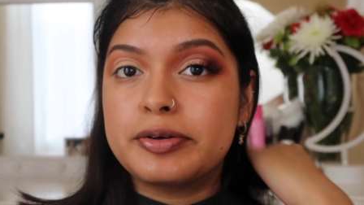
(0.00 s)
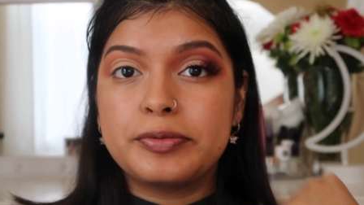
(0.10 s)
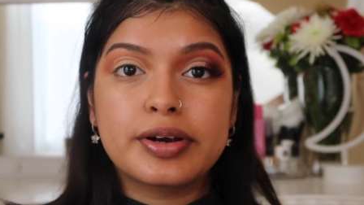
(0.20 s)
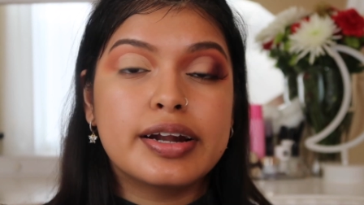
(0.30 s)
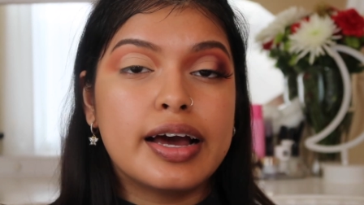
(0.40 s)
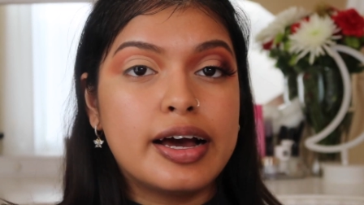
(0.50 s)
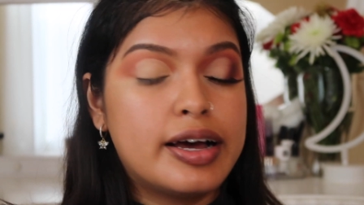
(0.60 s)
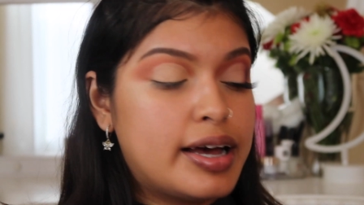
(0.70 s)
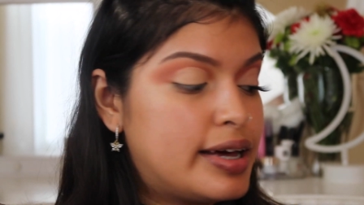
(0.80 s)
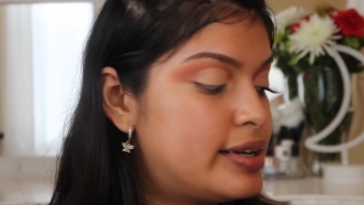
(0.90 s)
We're gonna
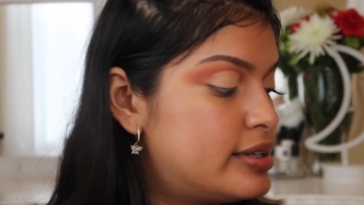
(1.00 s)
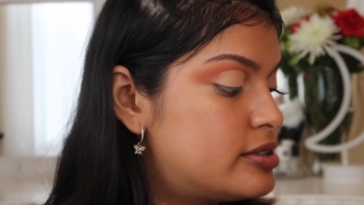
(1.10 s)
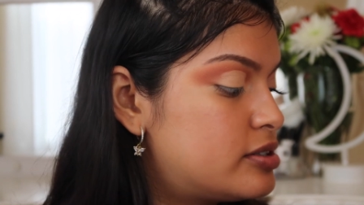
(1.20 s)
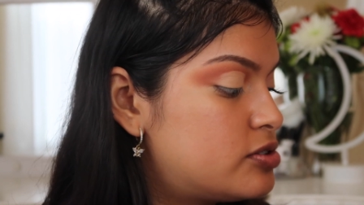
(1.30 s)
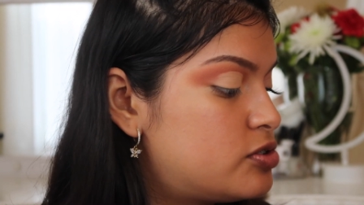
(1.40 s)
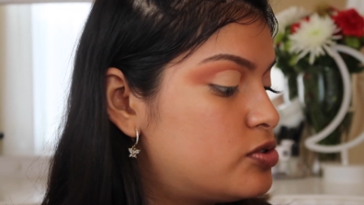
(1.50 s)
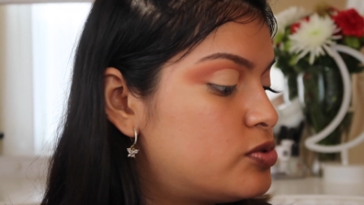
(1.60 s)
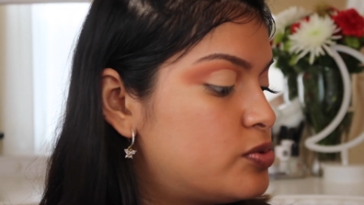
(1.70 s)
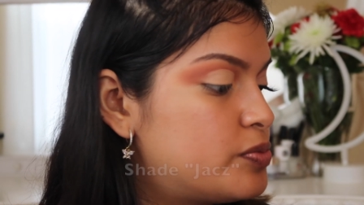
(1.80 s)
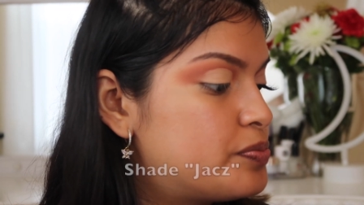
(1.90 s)
add it
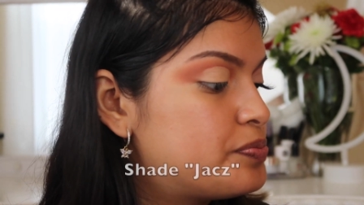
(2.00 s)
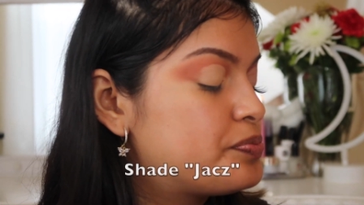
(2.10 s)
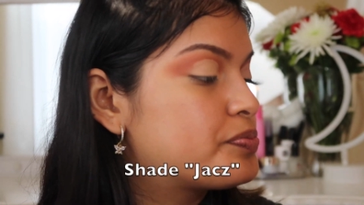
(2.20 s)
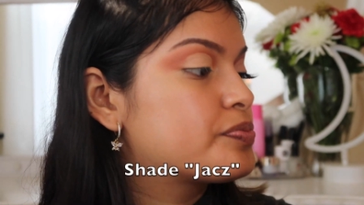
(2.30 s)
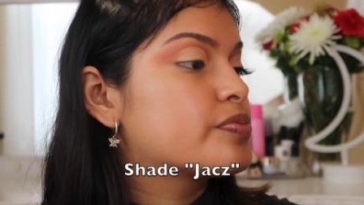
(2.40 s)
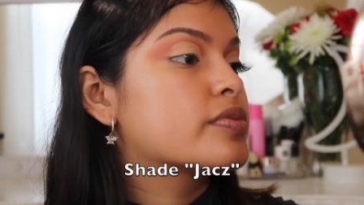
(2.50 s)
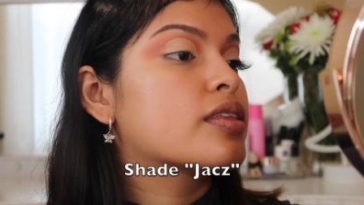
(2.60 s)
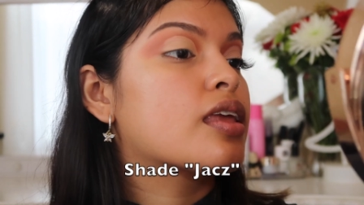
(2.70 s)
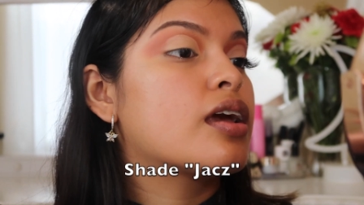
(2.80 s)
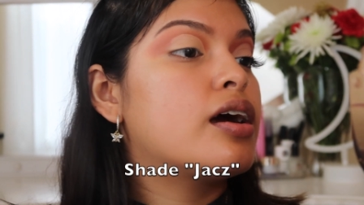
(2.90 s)
to
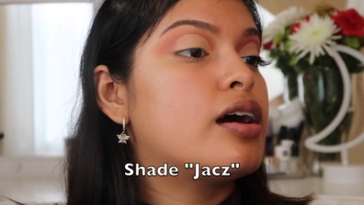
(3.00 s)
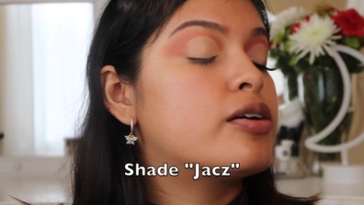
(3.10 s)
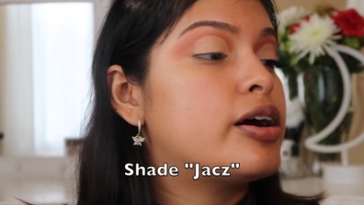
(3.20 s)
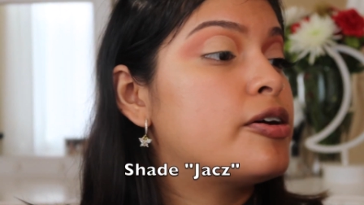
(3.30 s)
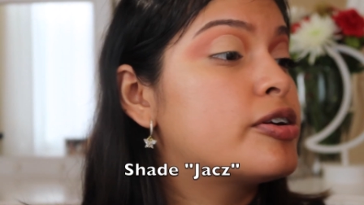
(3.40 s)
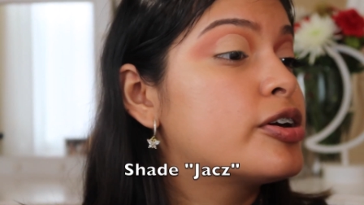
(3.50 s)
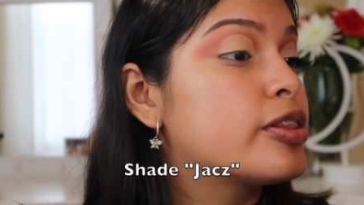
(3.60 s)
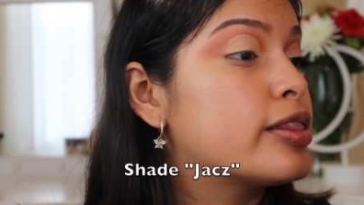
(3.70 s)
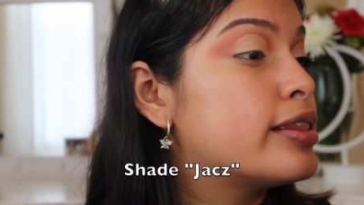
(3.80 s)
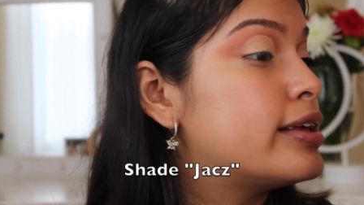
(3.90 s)
our outer
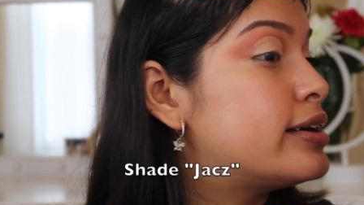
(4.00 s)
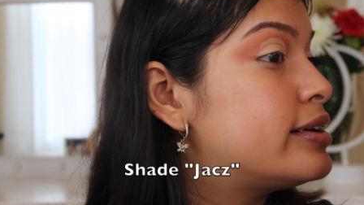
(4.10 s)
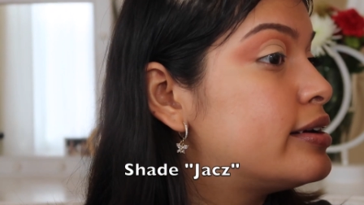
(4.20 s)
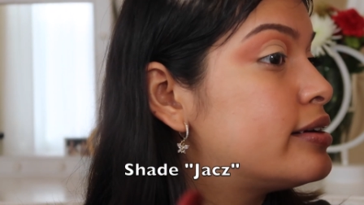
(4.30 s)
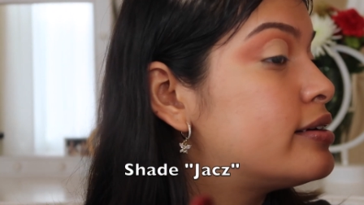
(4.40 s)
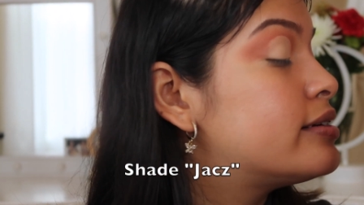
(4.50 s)
lid